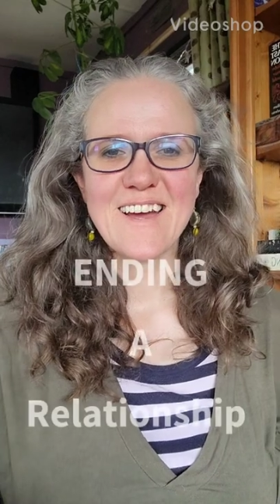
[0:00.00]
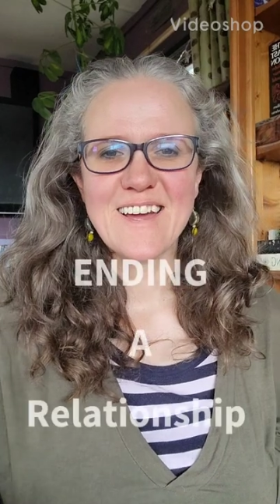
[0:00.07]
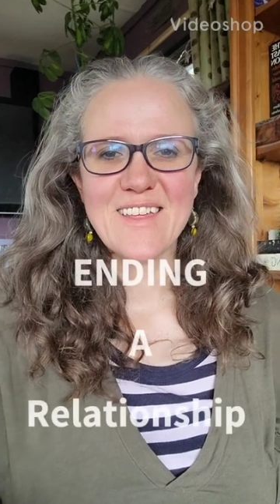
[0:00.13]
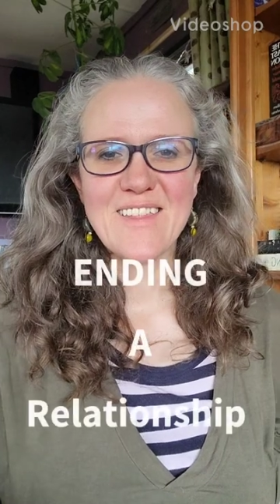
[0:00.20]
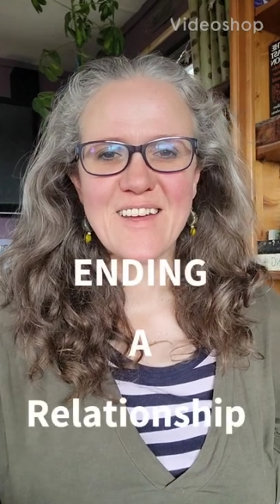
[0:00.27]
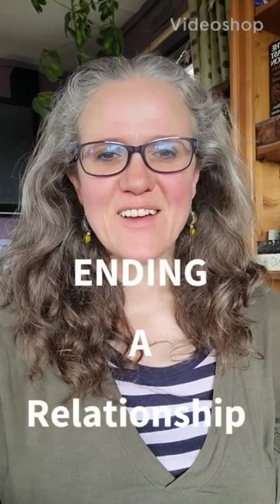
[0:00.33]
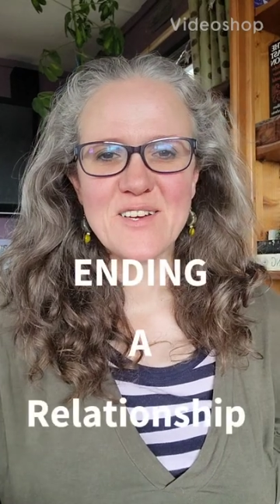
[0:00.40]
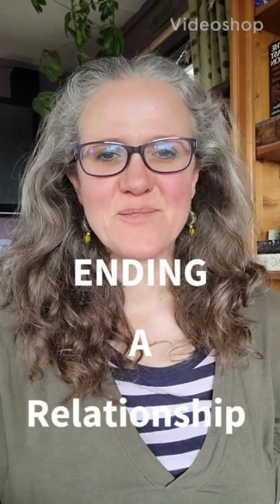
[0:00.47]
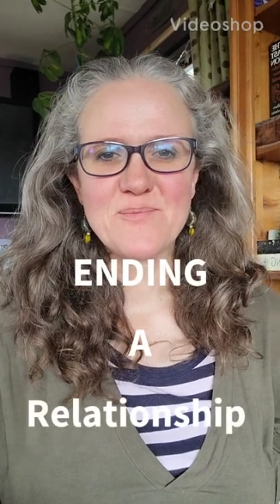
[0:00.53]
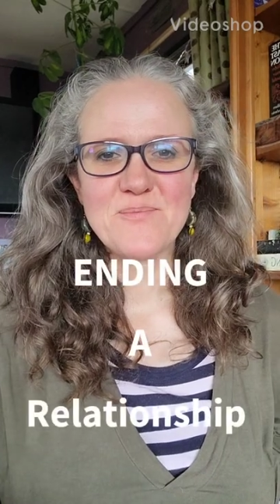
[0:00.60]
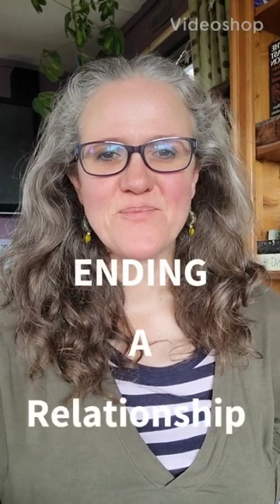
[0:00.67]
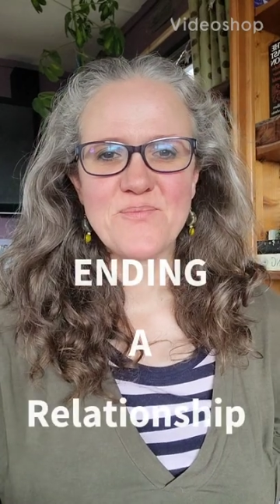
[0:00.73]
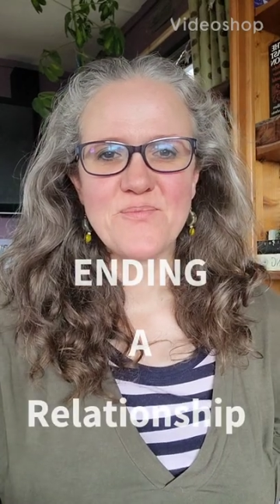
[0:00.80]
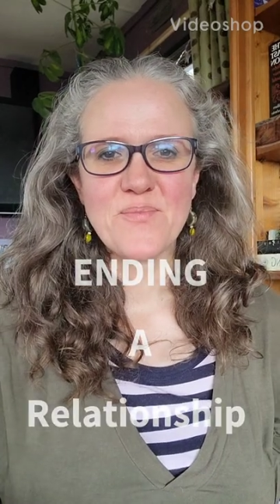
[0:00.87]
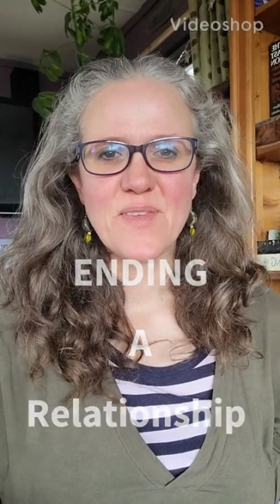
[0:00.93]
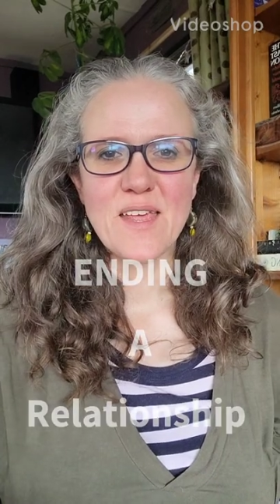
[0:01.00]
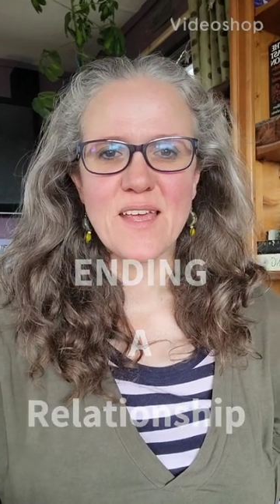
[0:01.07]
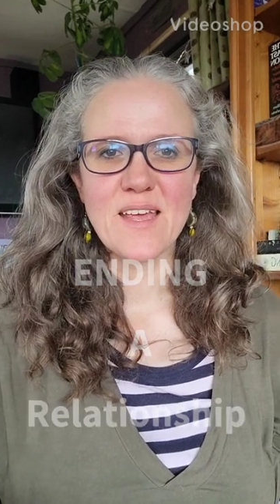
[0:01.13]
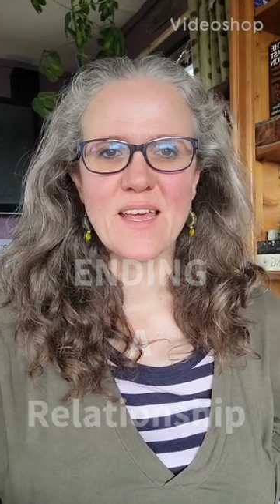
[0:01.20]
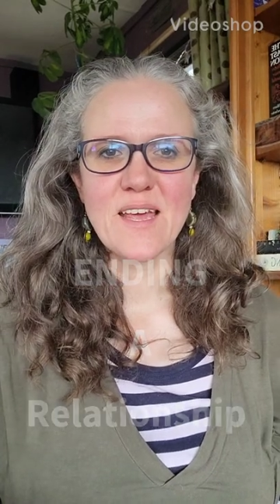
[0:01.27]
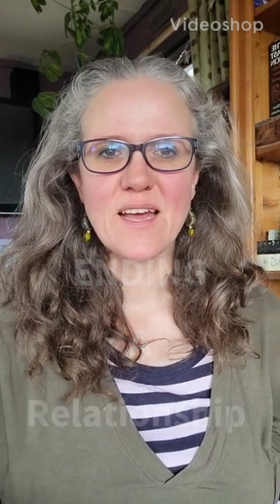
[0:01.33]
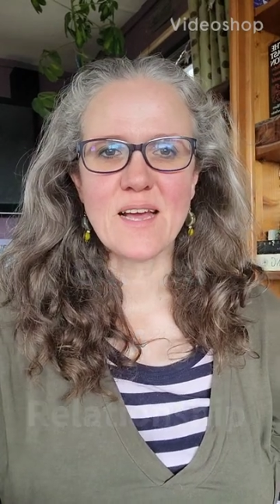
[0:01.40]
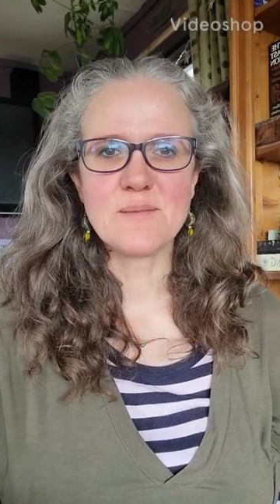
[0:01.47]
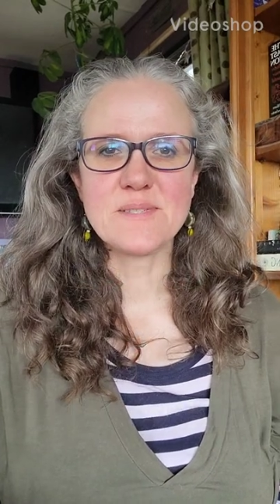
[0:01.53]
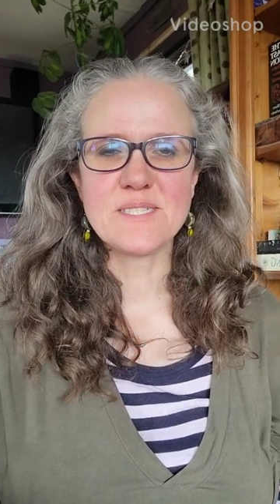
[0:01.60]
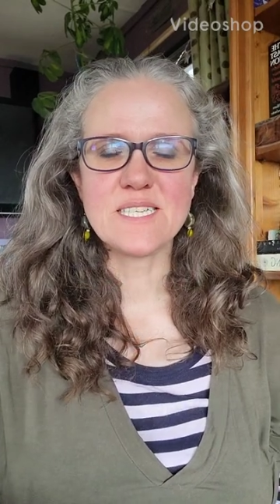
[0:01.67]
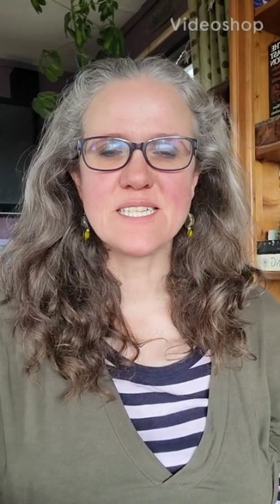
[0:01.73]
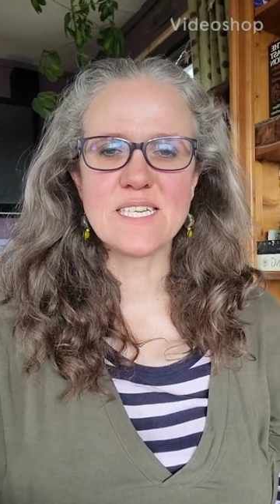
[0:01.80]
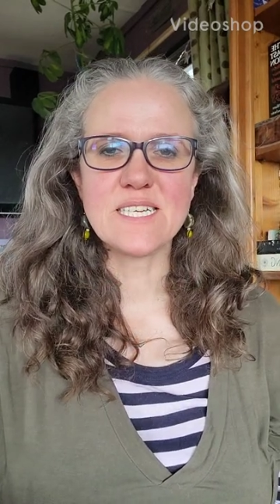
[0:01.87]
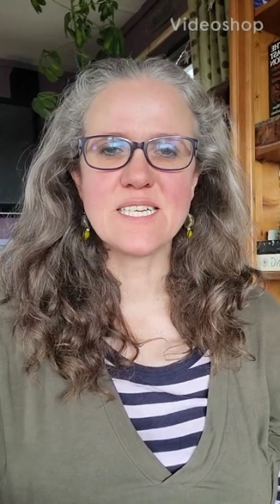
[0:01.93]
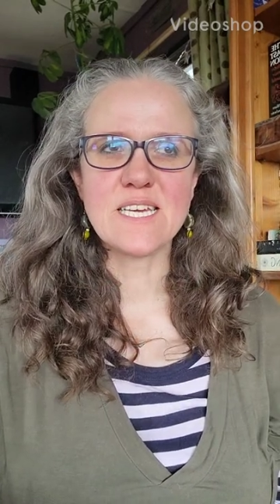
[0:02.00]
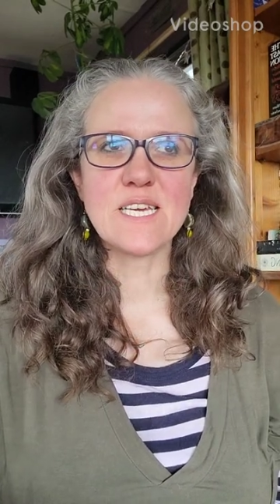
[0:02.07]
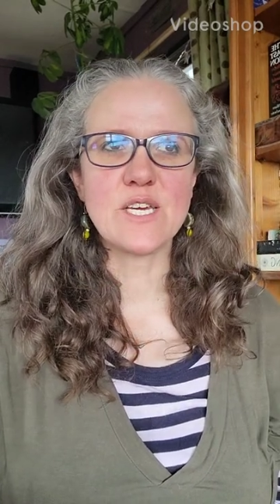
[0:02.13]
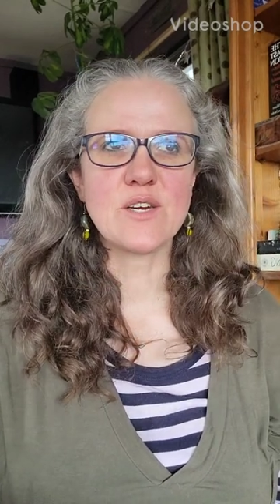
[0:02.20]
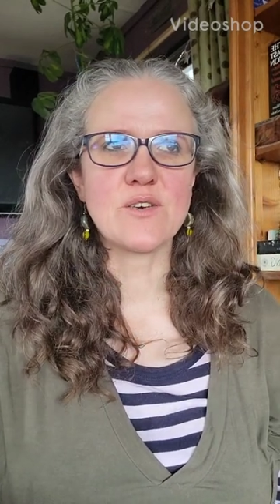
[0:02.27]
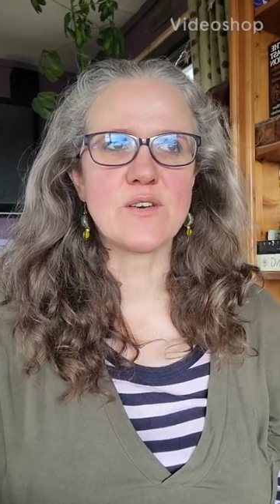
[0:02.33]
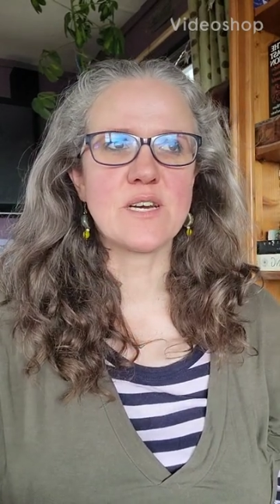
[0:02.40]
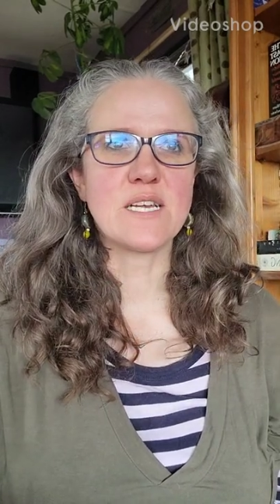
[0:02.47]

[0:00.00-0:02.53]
Hi there. I'm sitting here